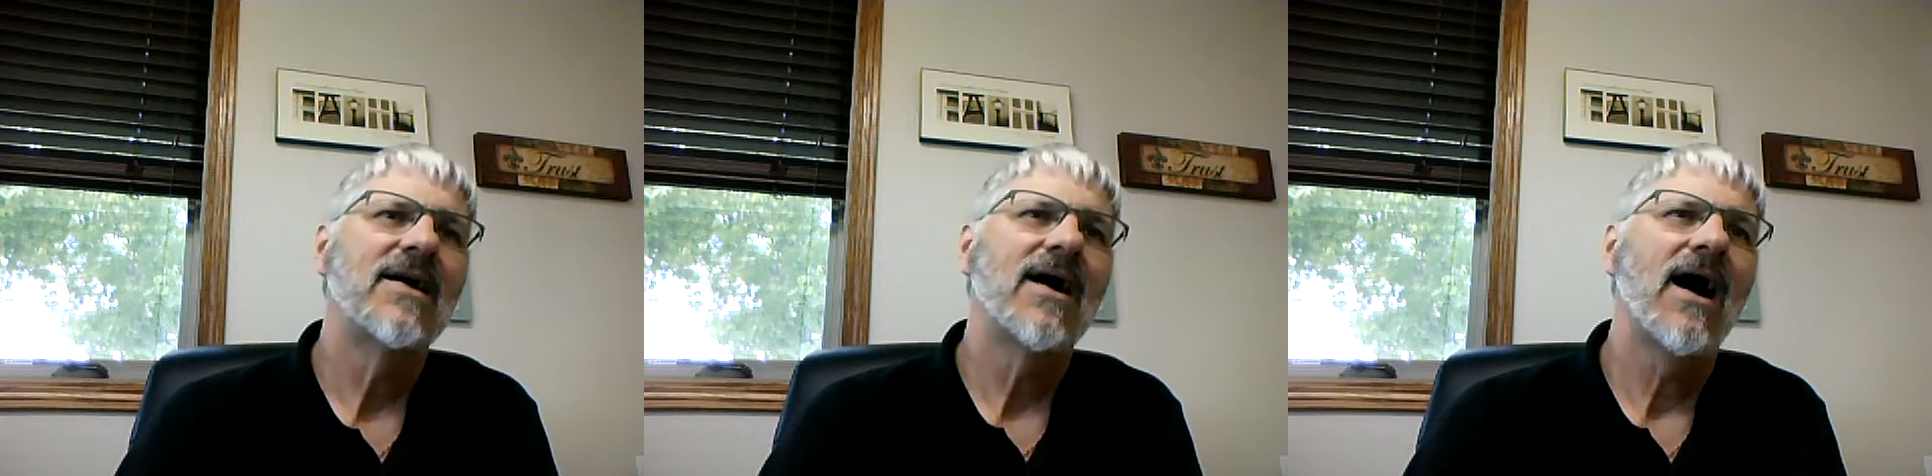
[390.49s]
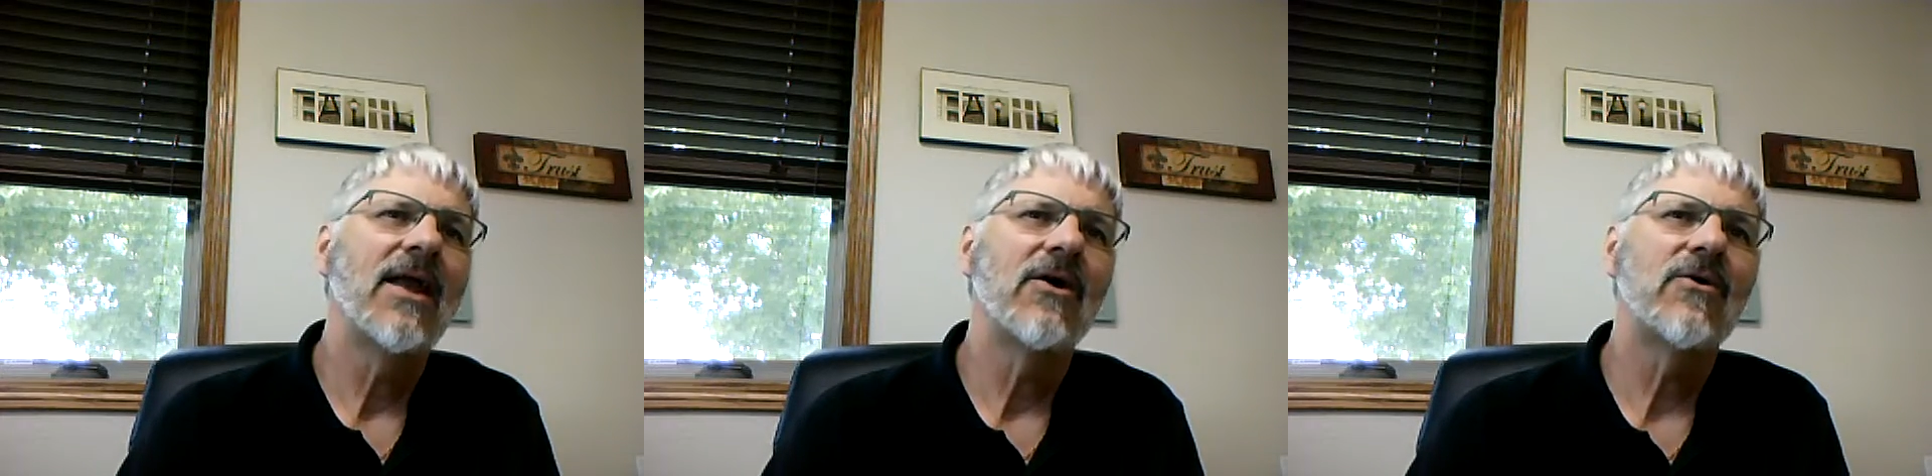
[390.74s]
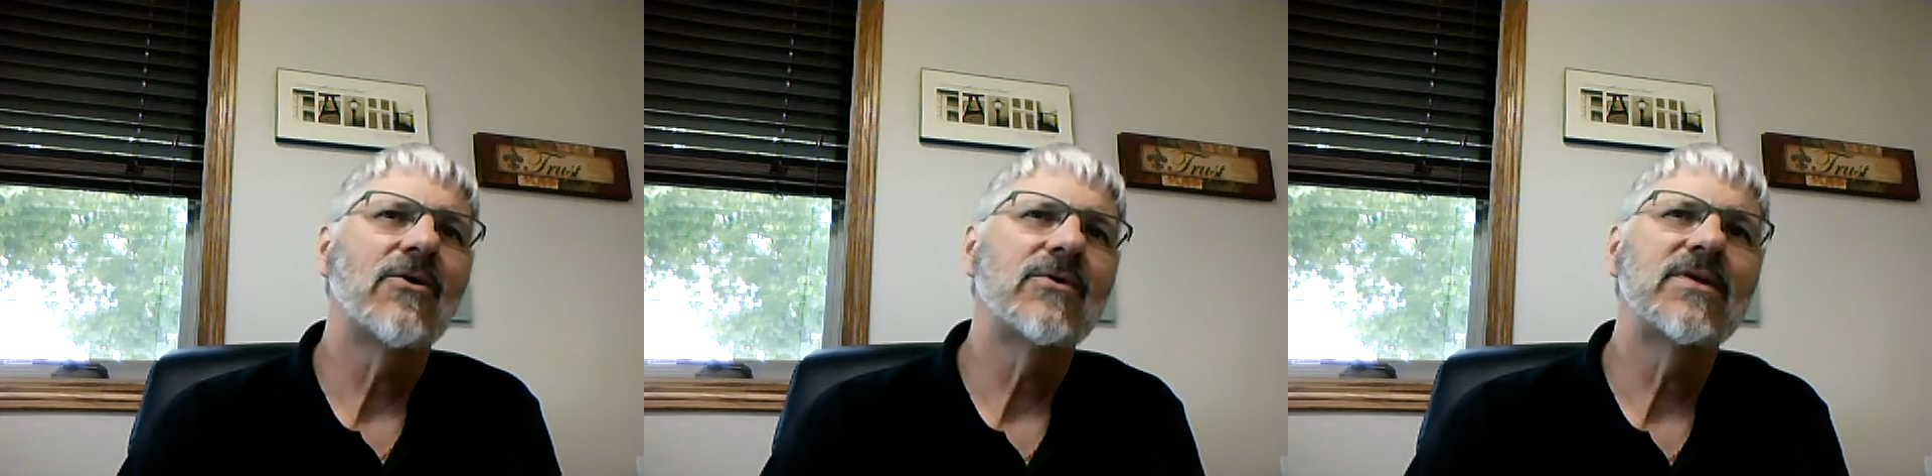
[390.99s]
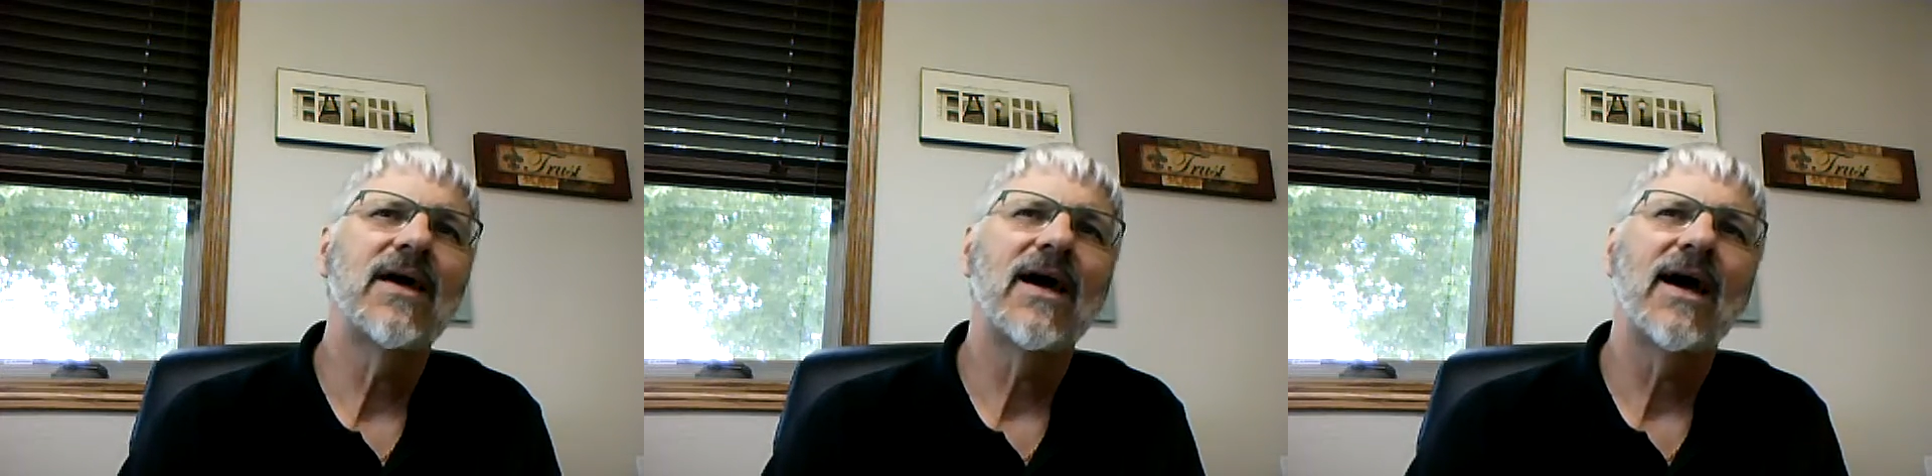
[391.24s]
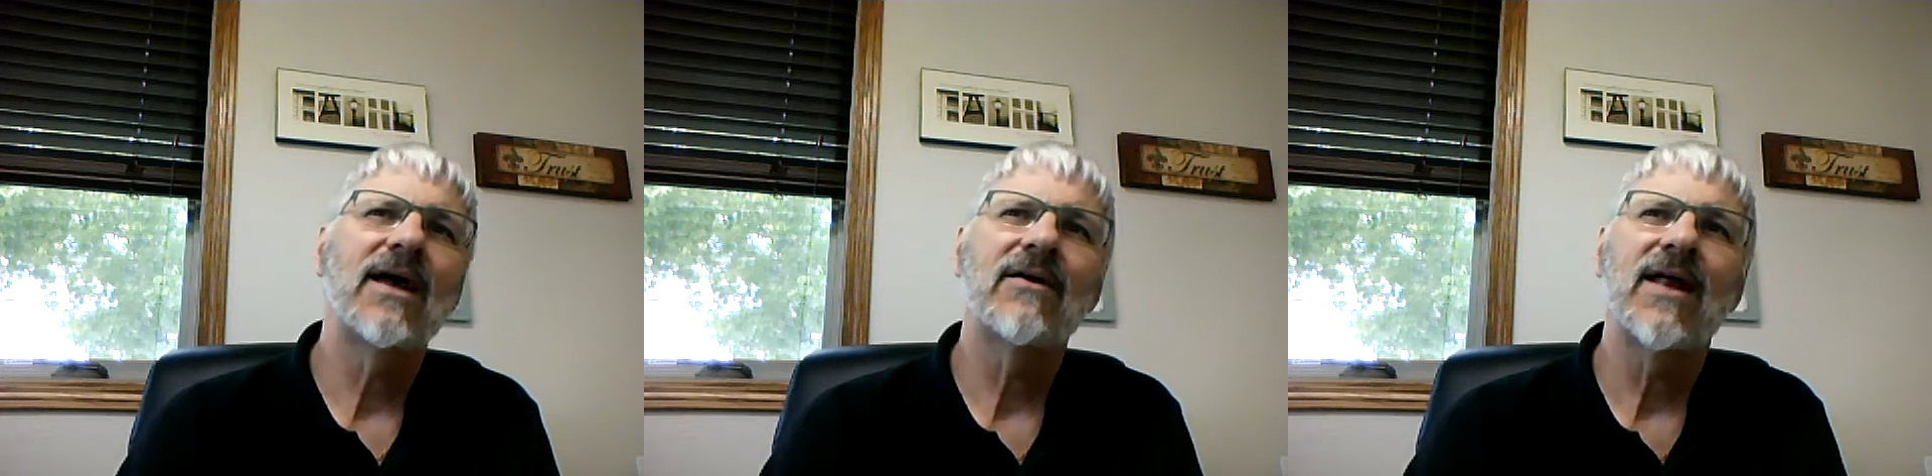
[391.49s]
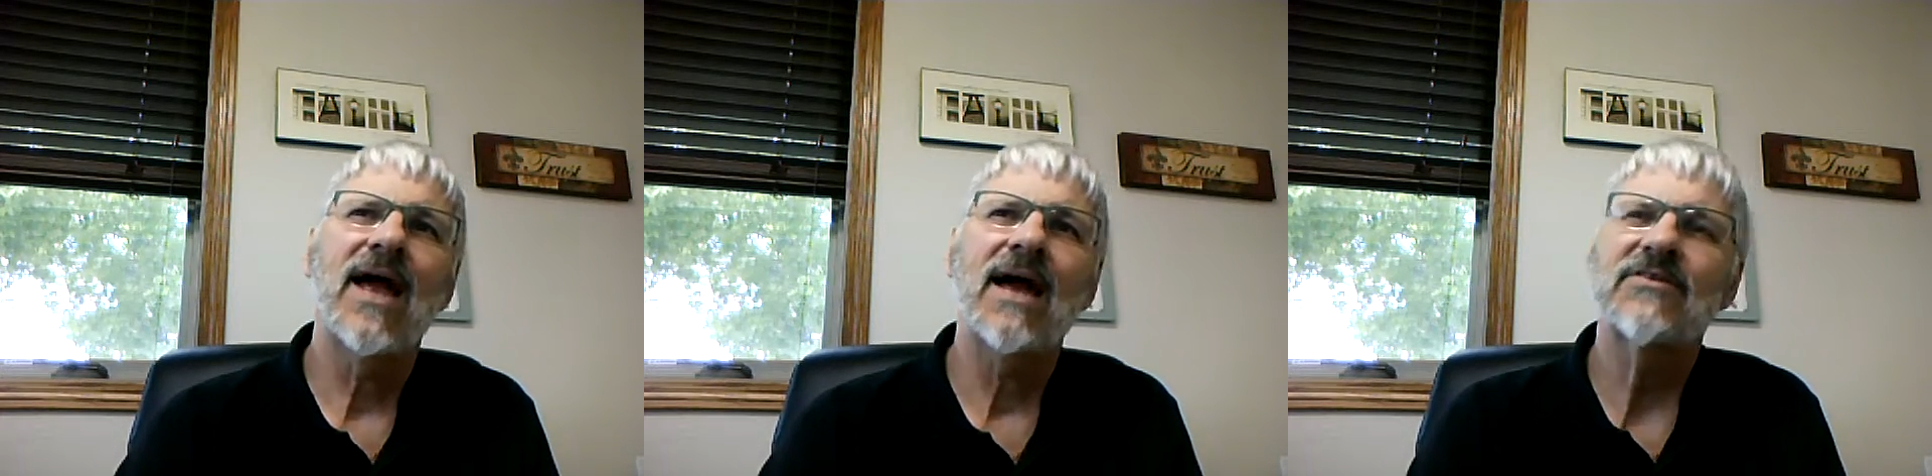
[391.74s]
I don't
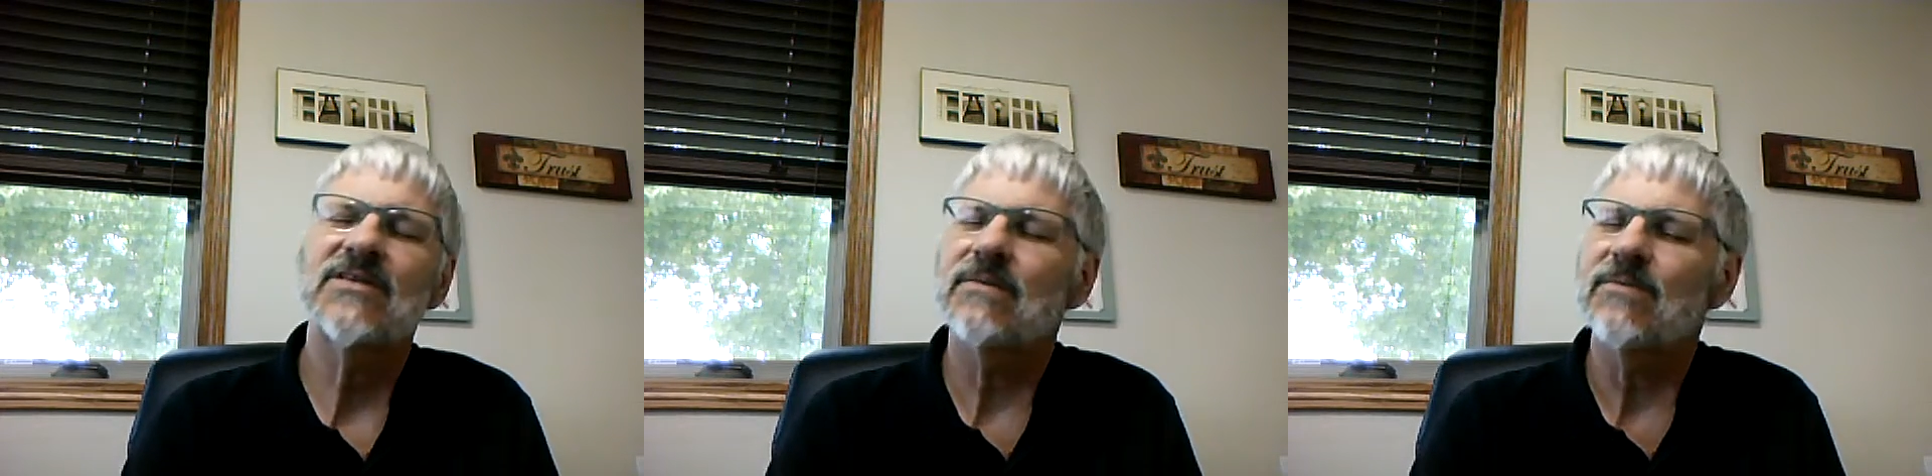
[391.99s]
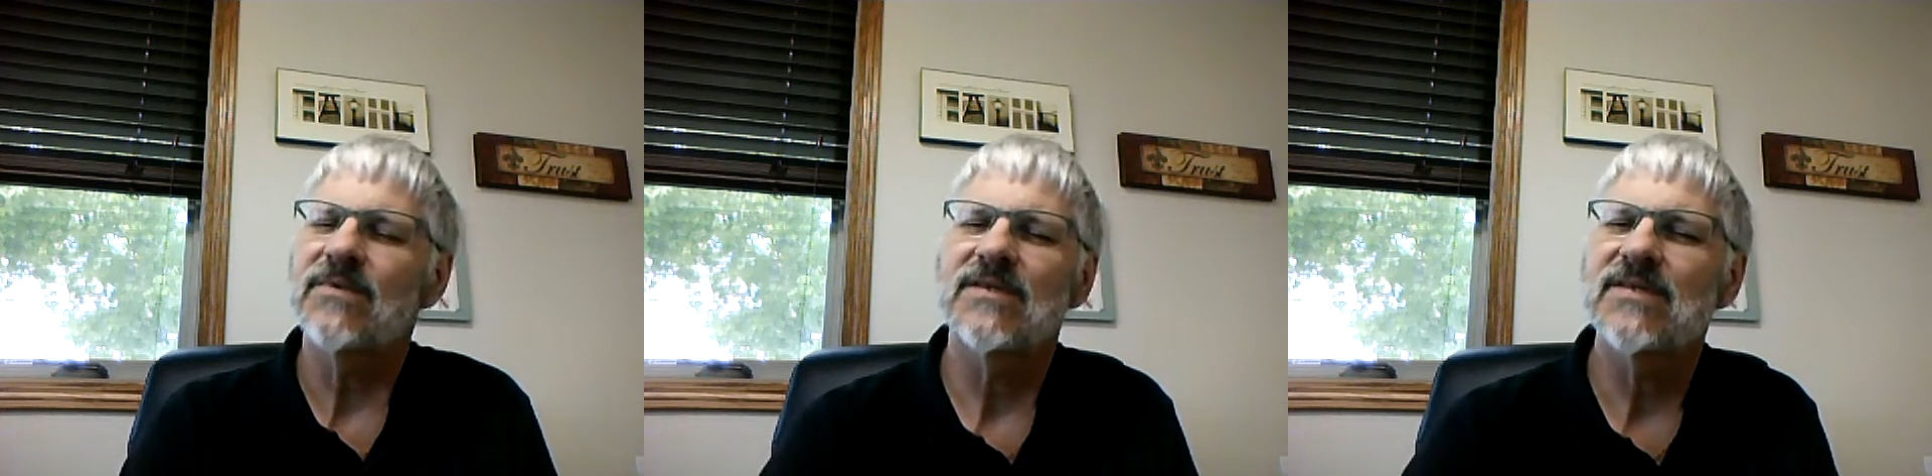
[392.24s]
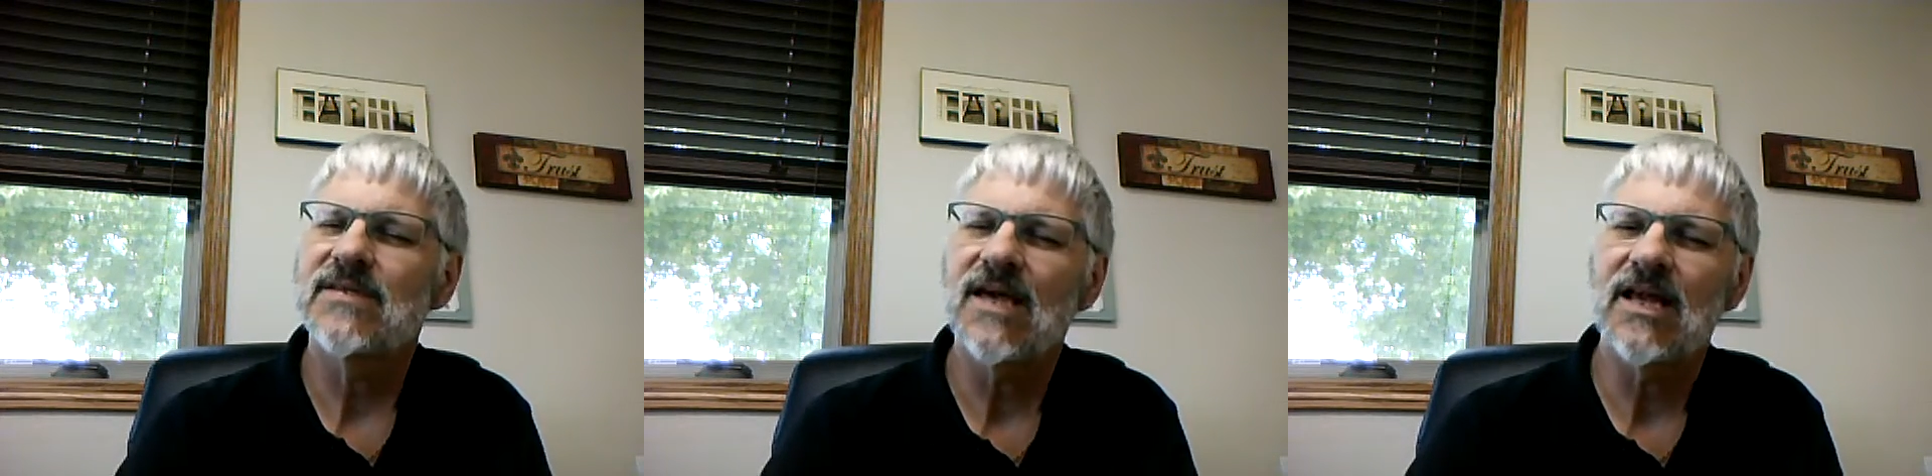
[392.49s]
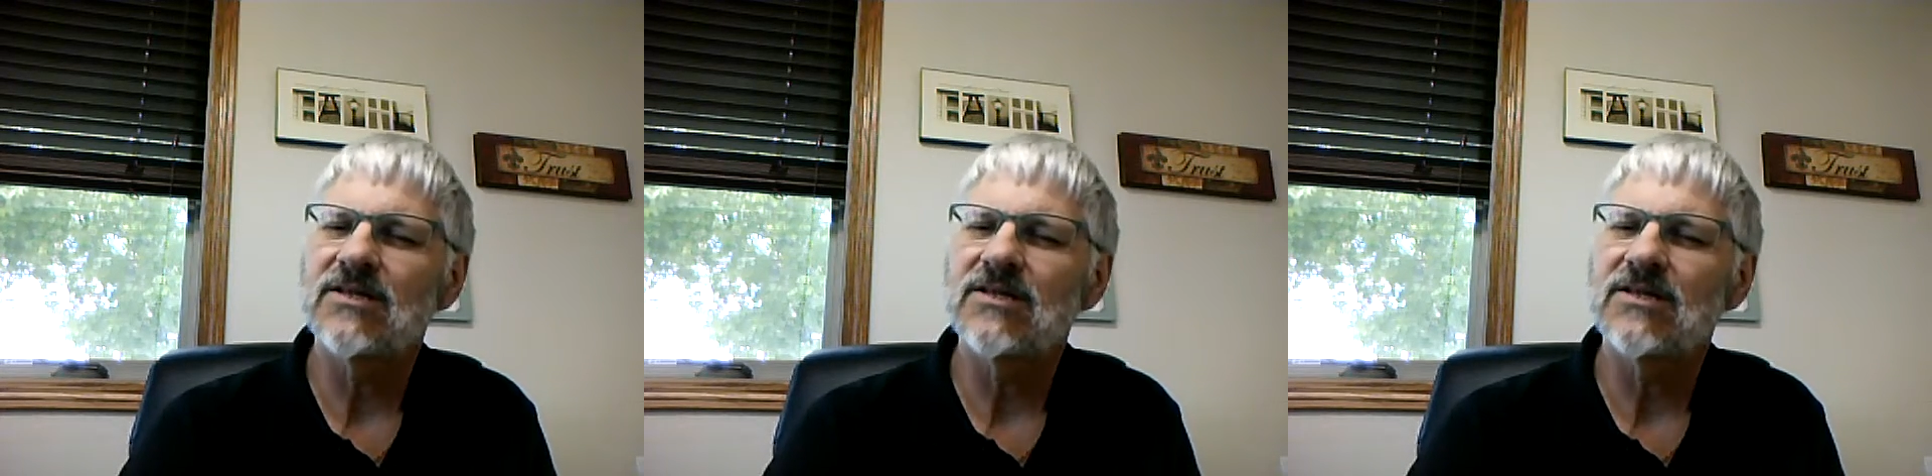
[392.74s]
have something set